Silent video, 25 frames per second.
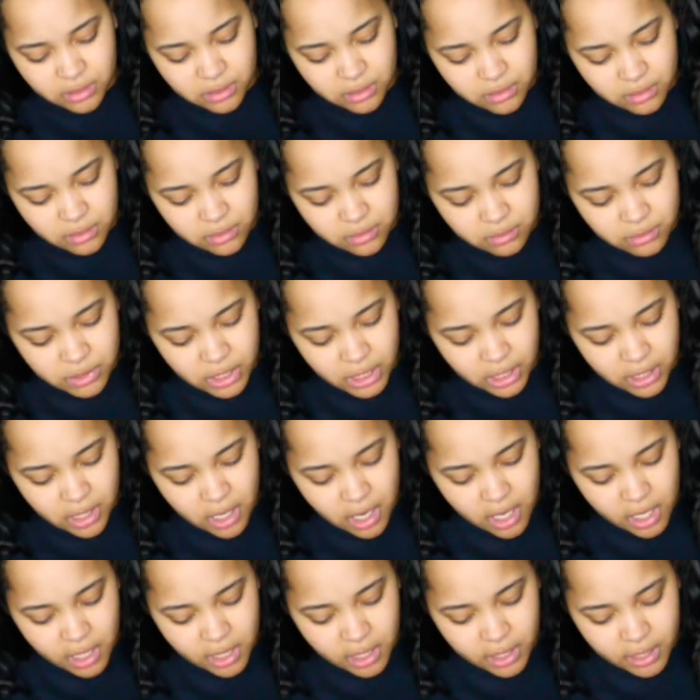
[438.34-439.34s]
Oh my
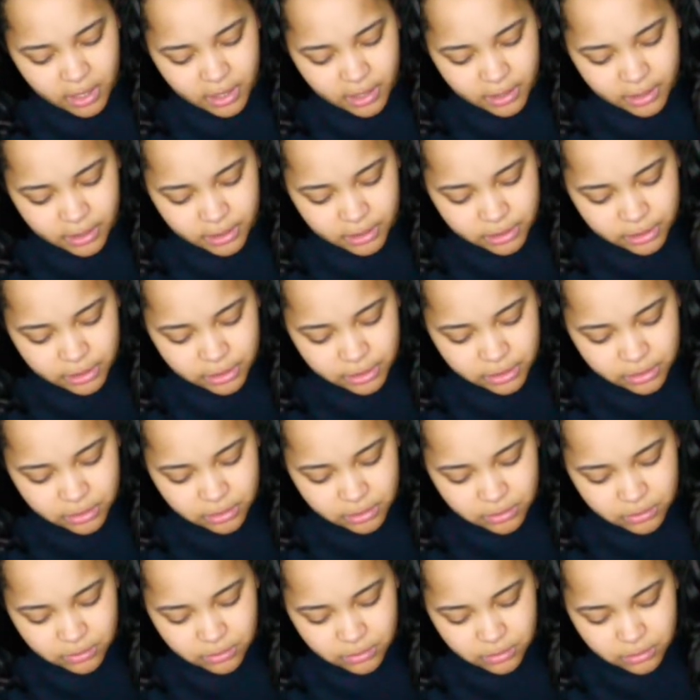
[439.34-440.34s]
gosh.
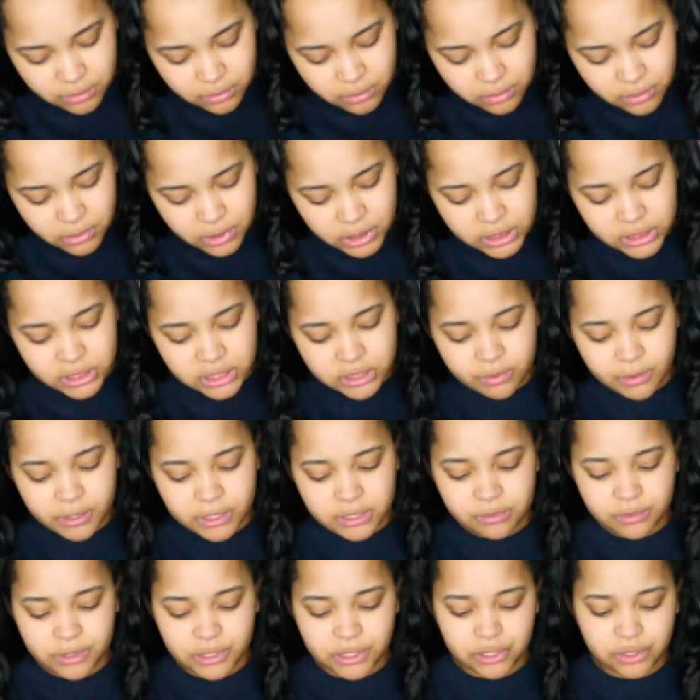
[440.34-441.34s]
Because it's
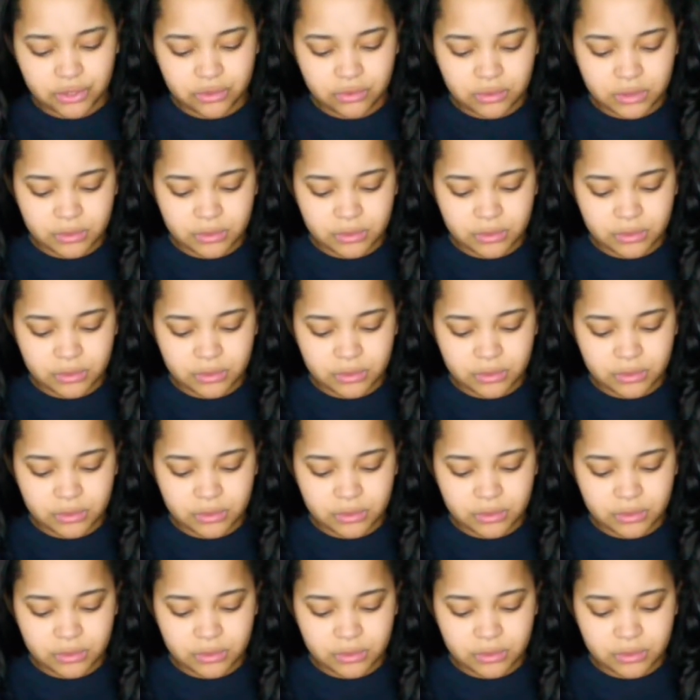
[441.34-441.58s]
supposed to be two.